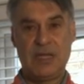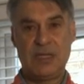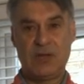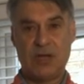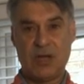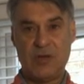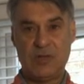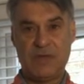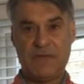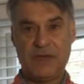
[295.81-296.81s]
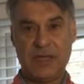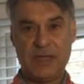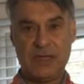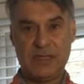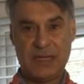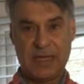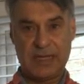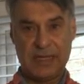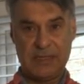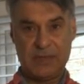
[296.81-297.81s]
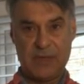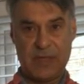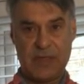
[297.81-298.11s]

you close the fingers like this with the